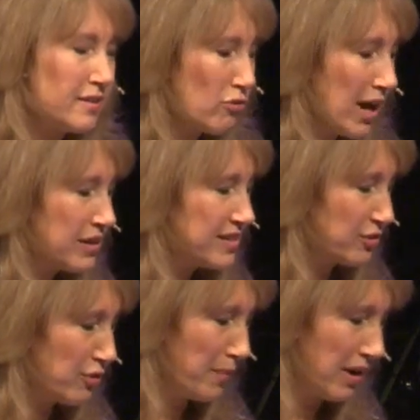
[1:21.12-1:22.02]
crown is to
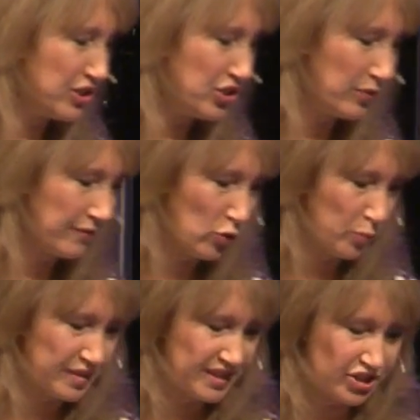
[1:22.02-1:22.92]
remind you of your
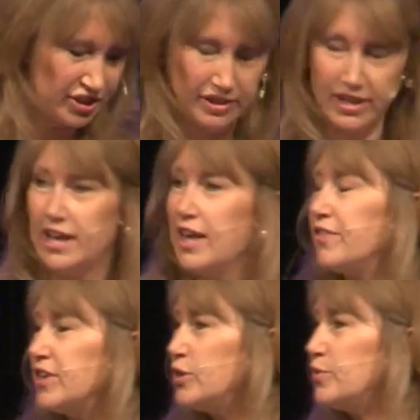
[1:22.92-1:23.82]
position,
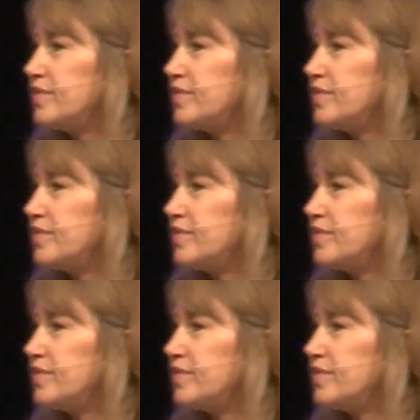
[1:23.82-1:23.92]
that you